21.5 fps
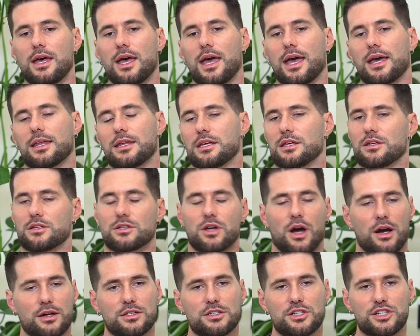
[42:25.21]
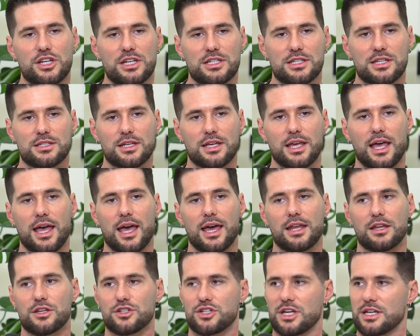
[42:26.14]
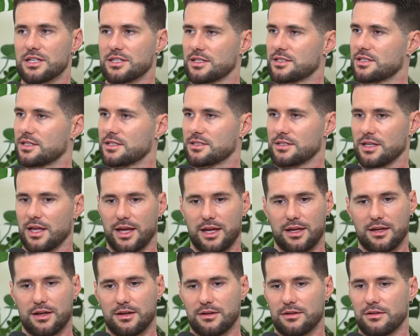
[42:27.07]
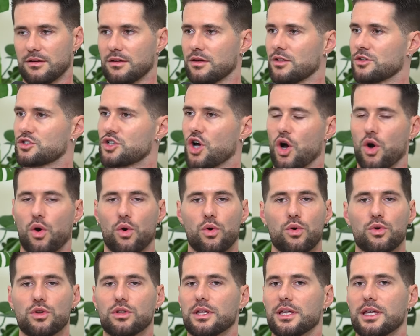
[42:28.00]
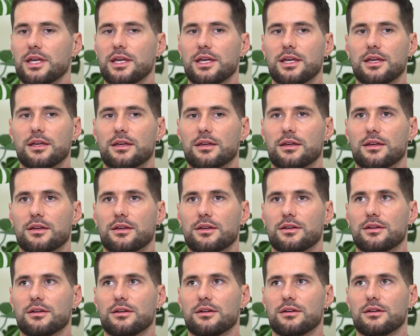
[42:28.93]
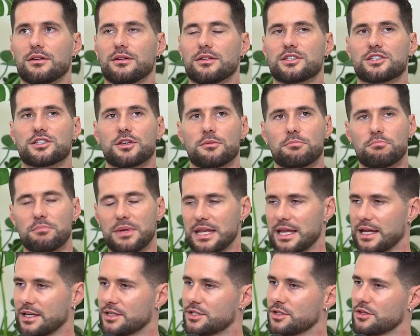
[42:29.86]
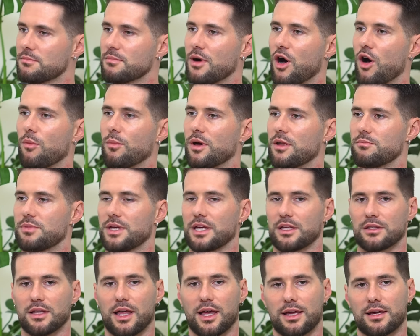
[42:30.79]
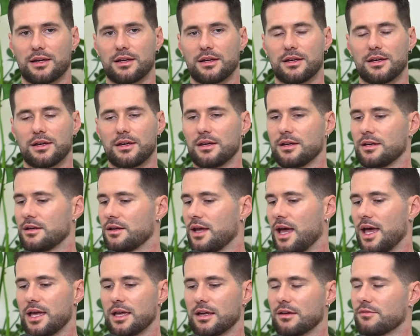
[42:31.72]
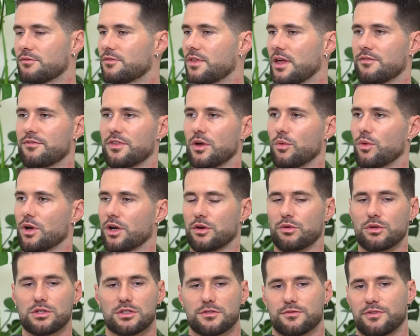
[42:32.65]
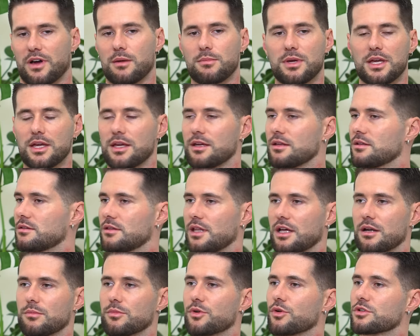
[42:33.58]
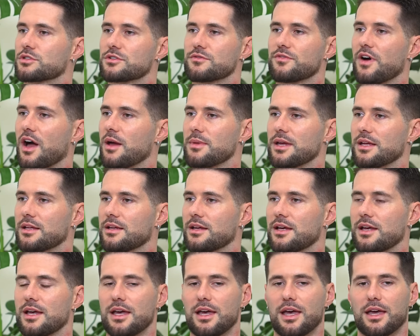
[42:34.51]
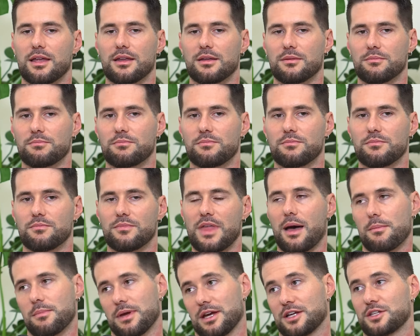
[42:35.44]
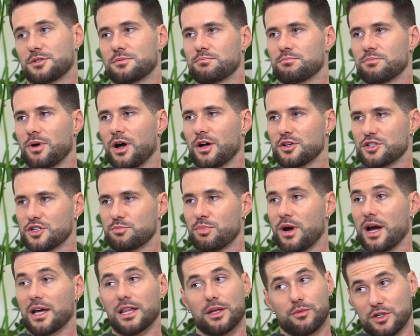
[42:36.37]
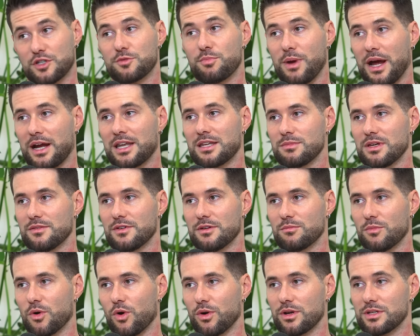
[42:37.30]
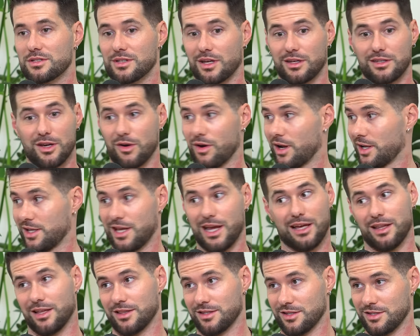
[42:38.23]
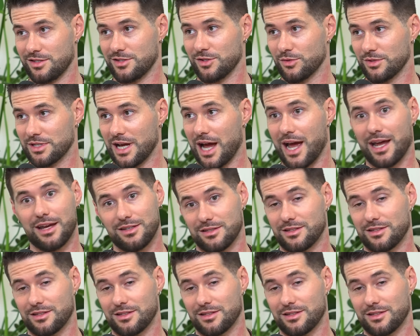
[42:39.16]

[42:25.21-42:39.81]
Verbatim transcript: And he talks to Jesus again, and Jesus is like totally submitting to the moment, being like hey, if, if they want to crucify me, let them crucify me. And that makes Pontius Pilate respect him even more. He's like, yo, I can't let this dude die.